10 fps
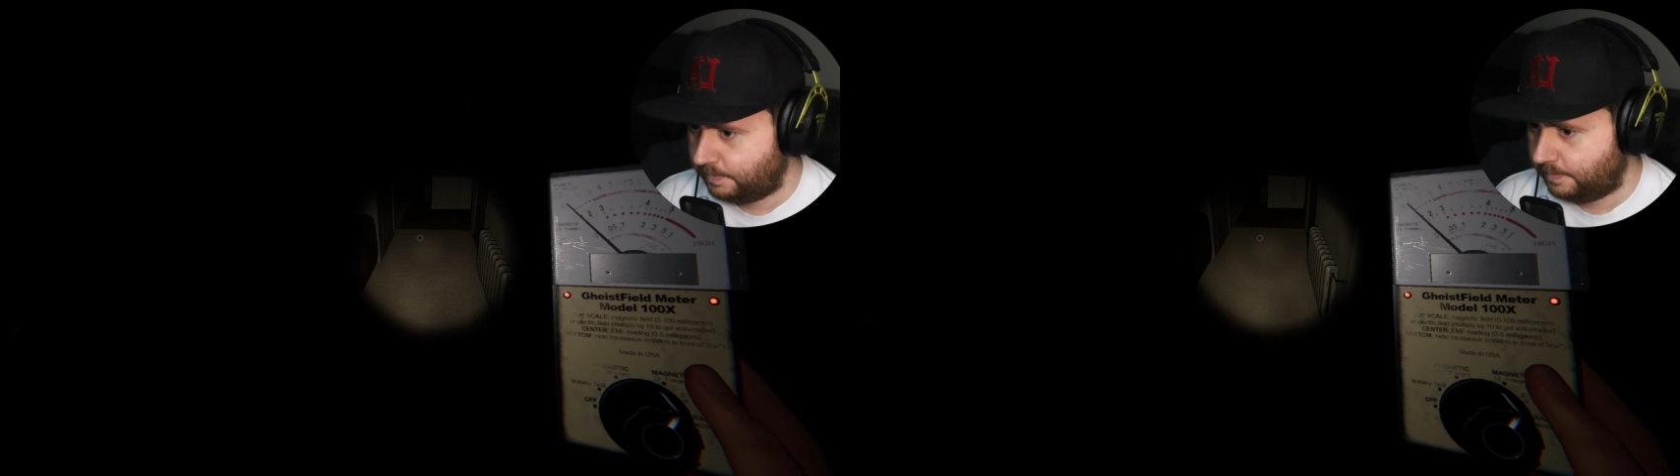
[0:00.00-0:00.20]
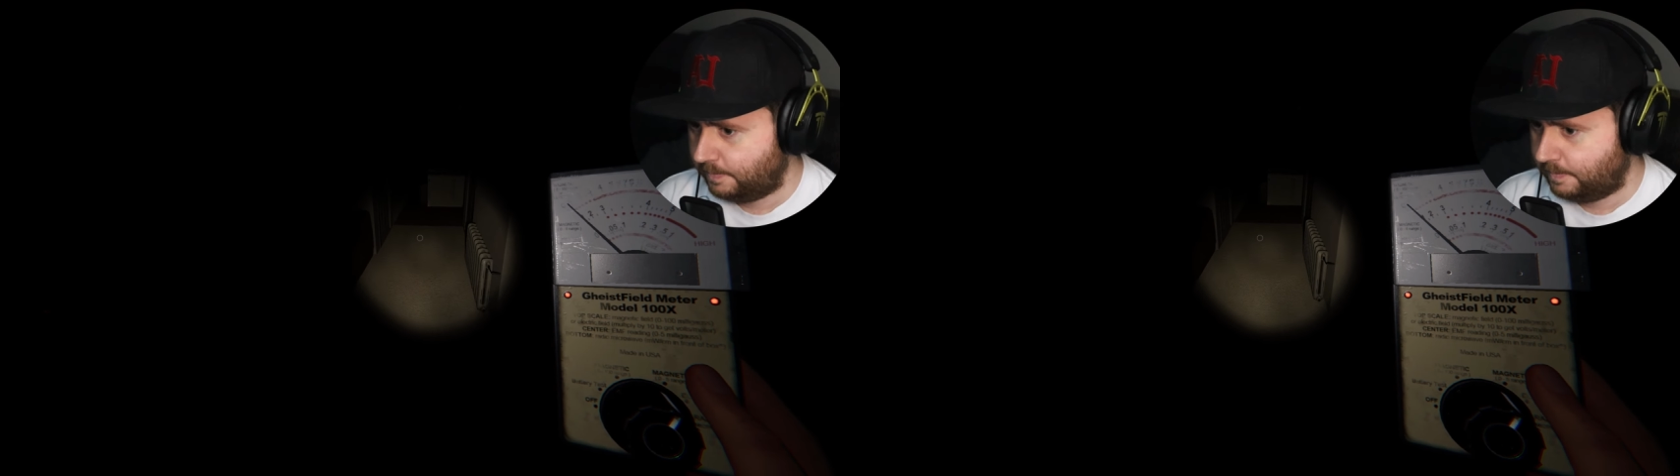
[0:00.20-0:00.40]

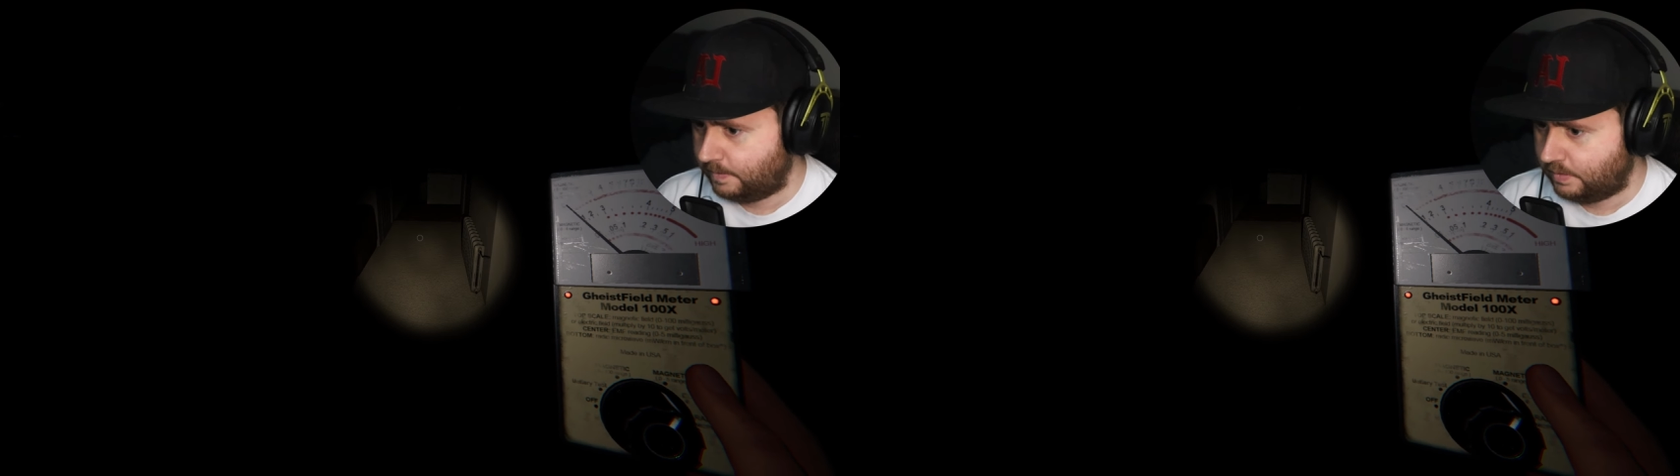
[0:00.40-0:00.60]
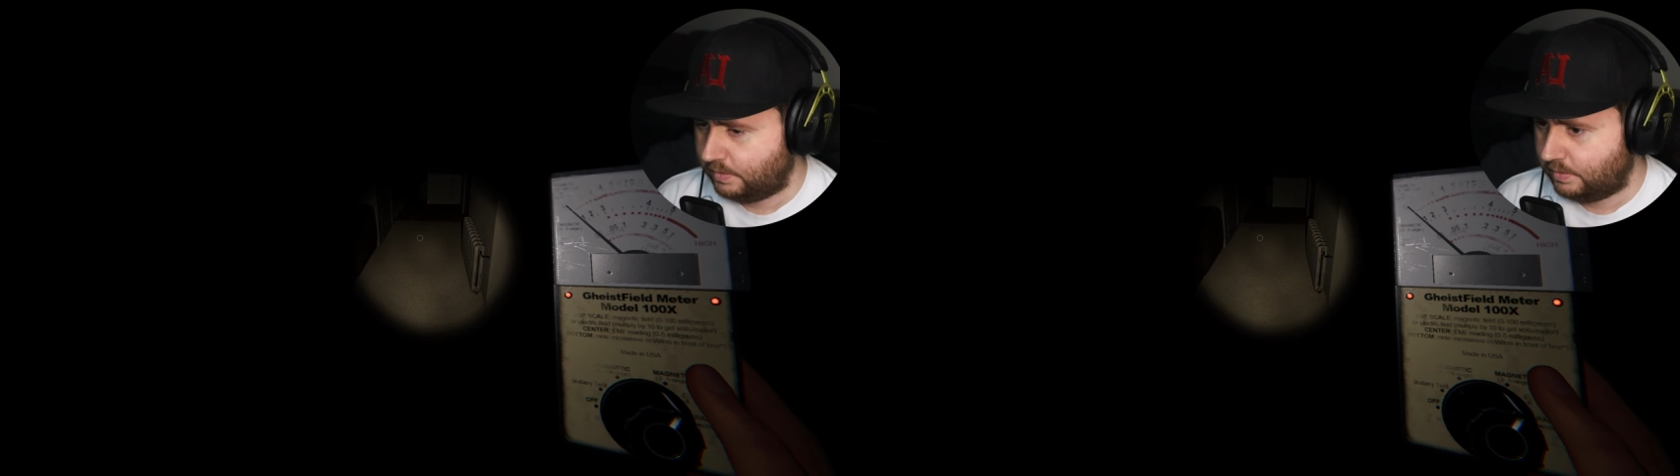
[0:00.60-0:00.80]
What?
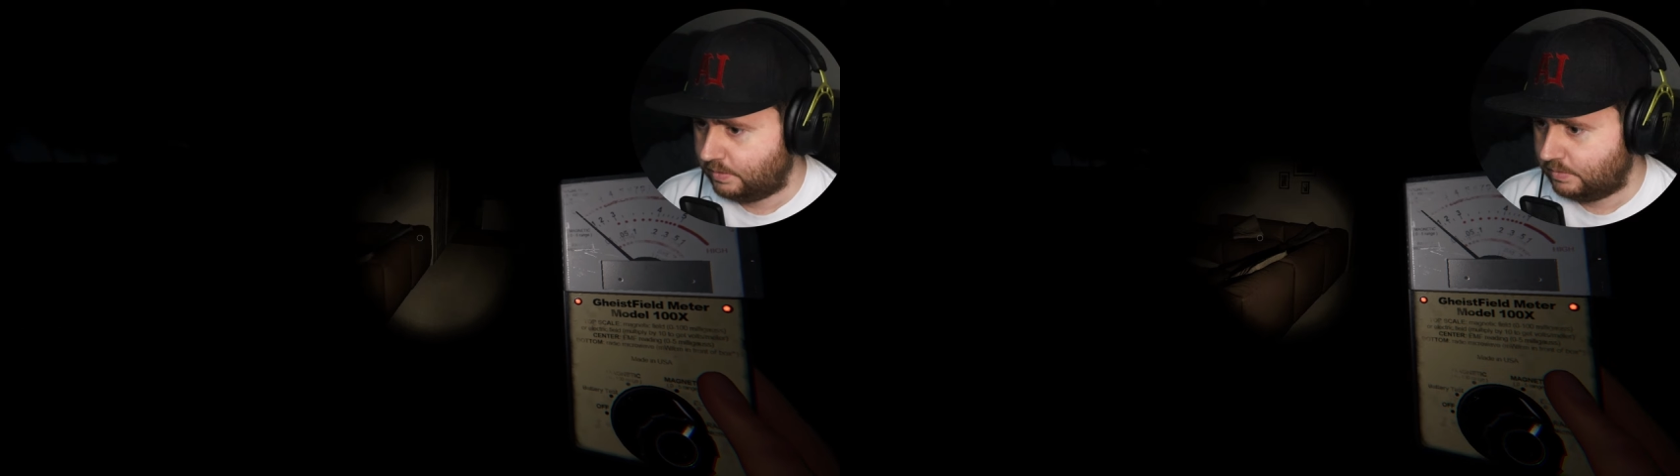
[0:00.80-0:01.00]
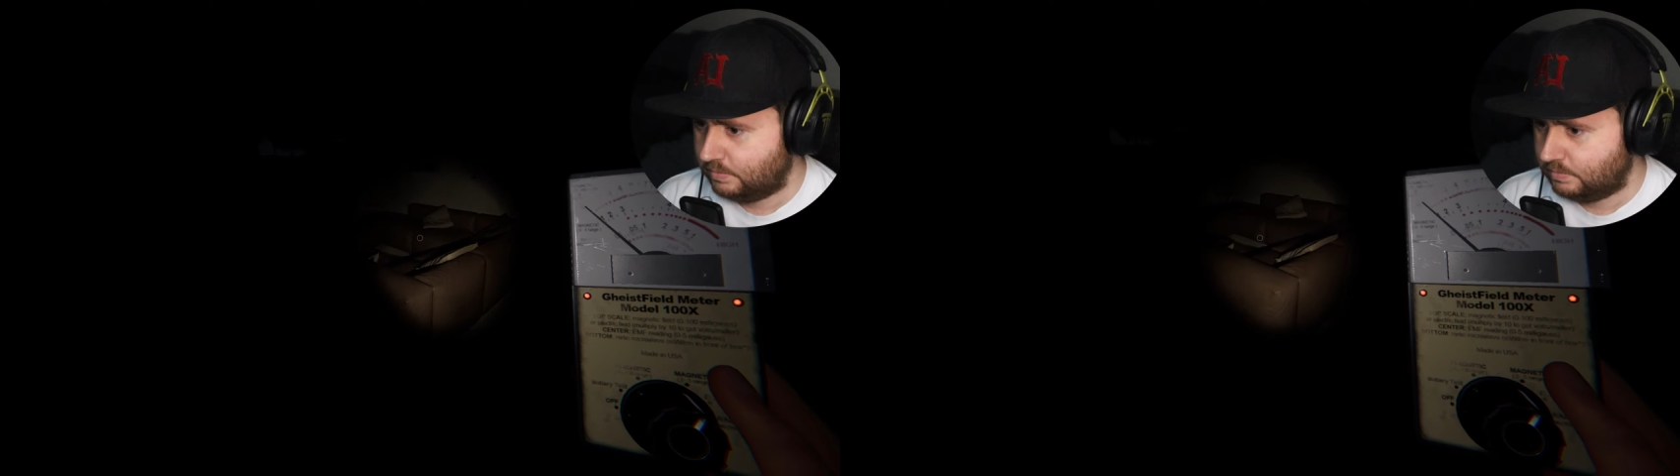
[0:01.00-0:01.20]

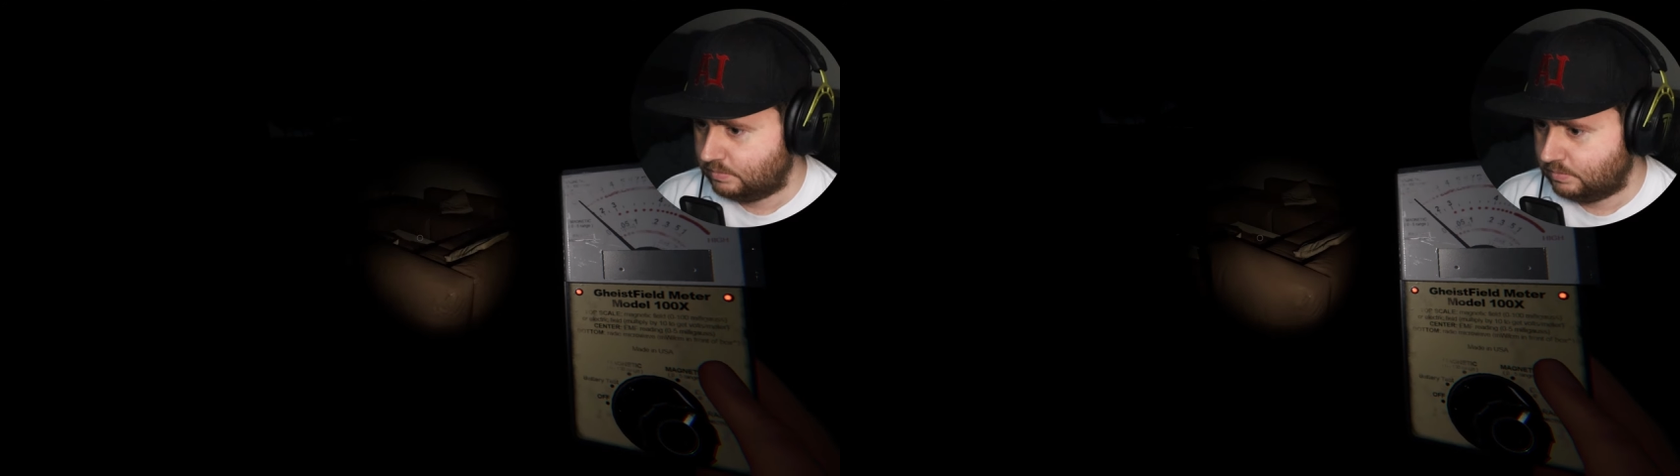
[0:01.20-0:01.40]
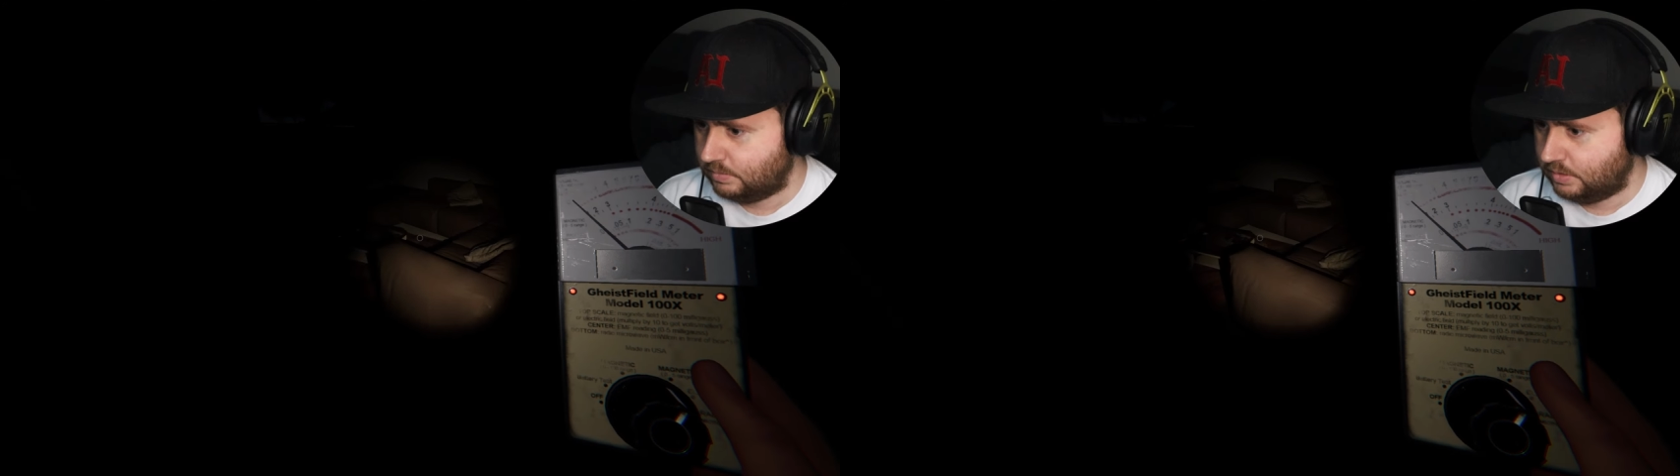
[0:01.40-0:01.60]

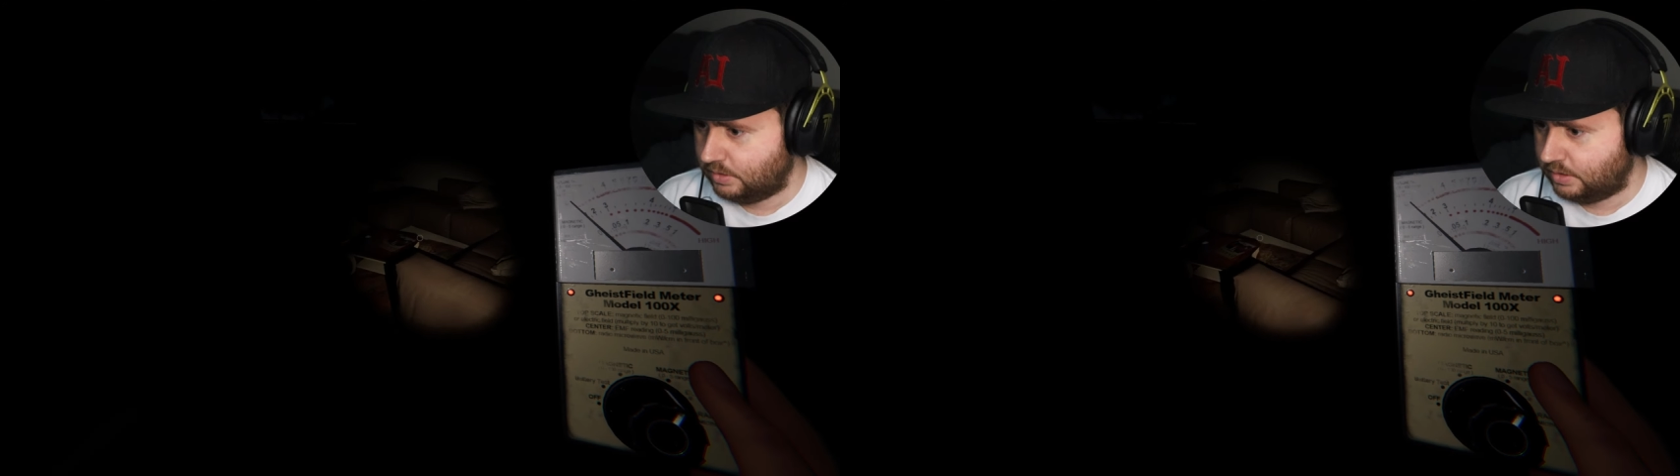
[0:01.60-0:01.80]
I thought